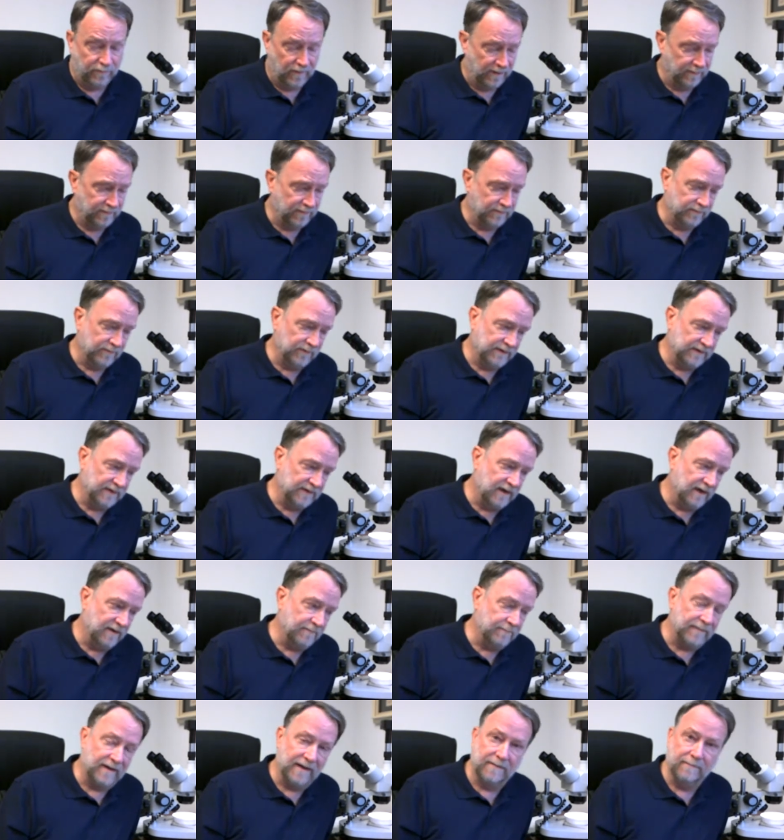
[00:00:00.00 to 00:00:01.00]
probably
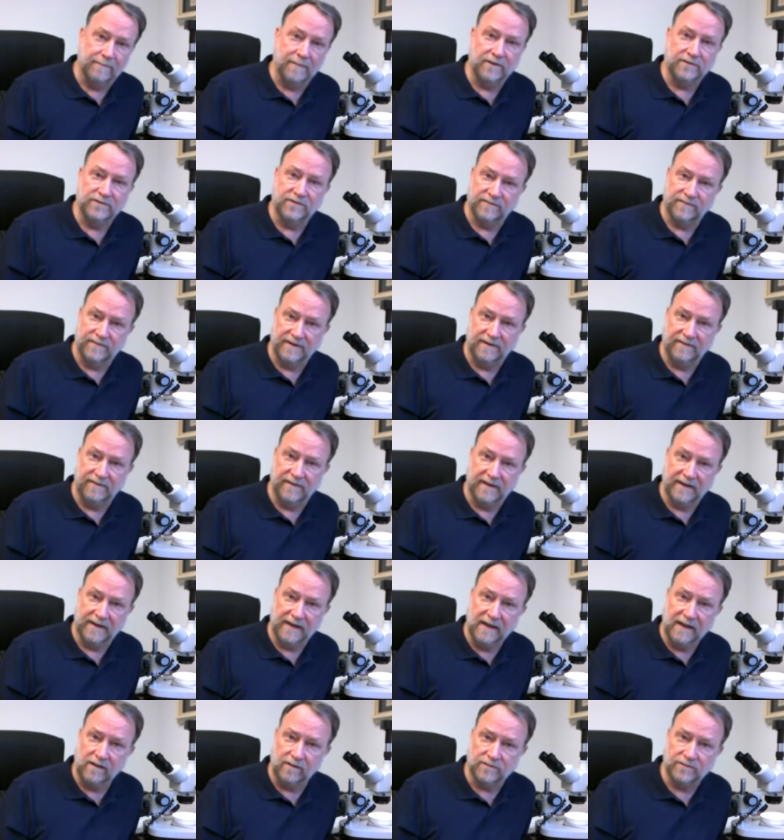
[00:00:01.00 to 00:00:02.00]
not by much of
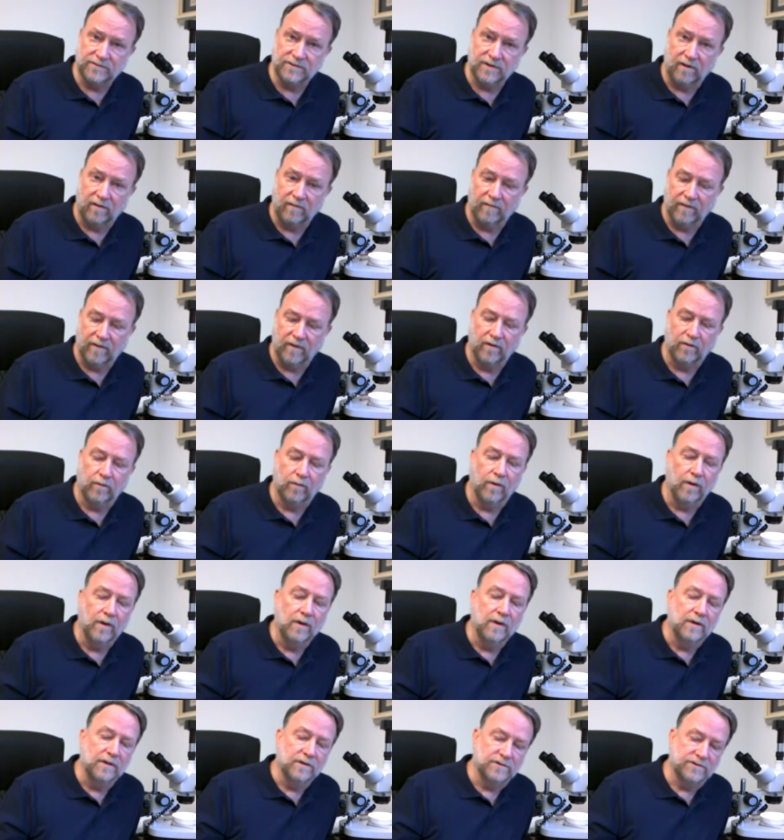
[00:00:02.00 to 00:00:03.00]
anything else, although
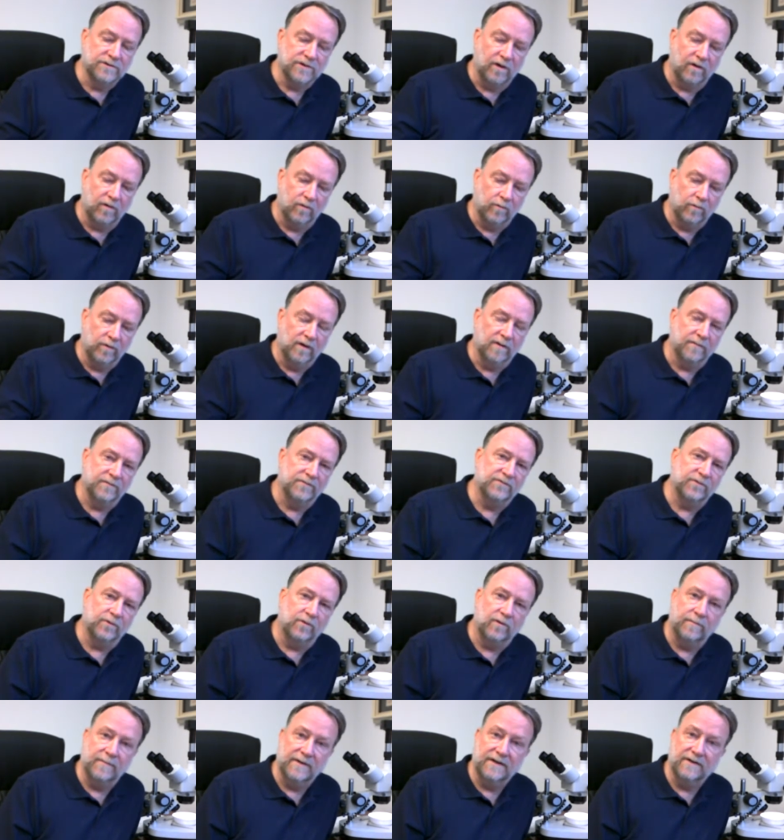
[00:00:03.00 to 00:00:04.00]
salt will
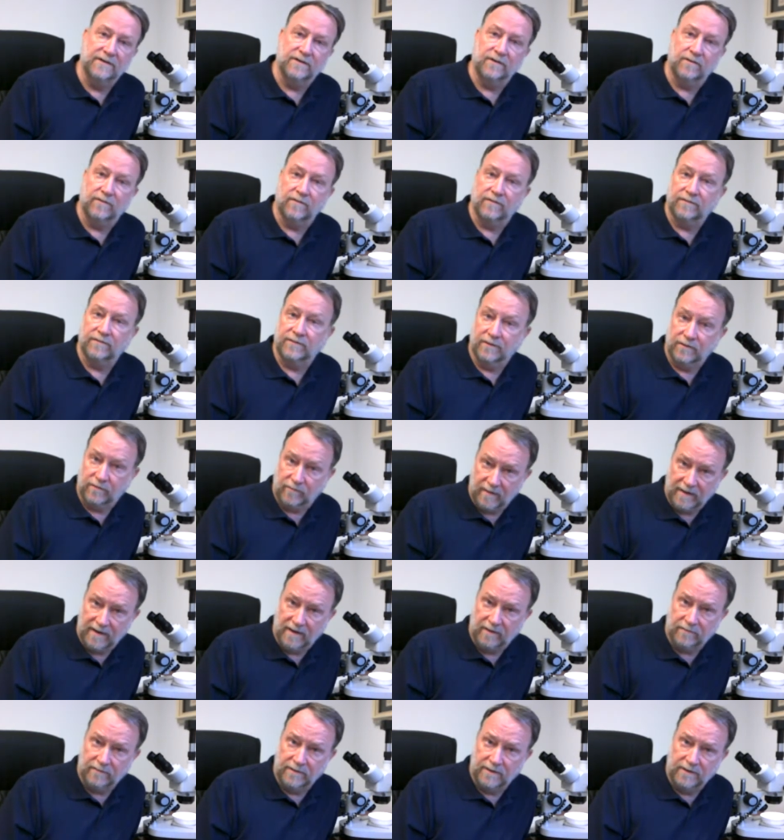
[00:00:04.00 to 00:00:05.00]
absorb into the
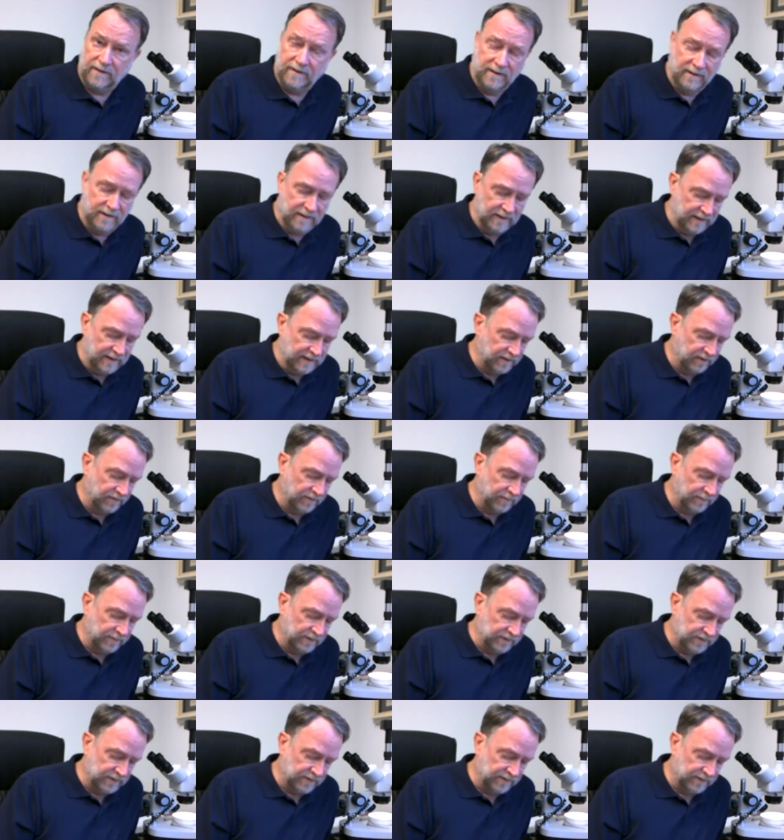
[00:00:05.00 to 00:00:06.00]
ground and other
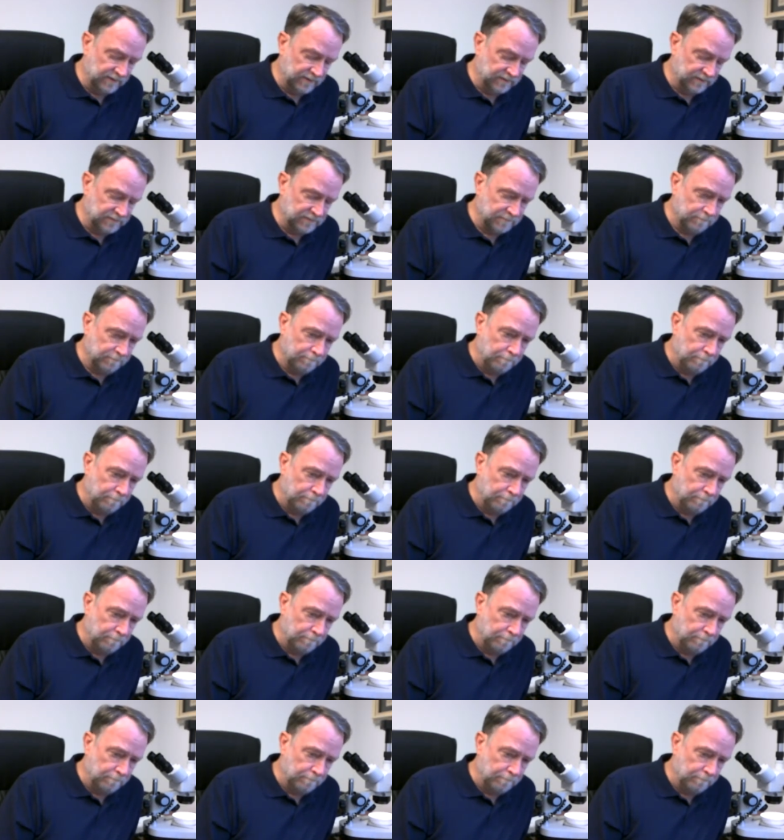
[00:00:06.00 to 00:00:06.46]
materials.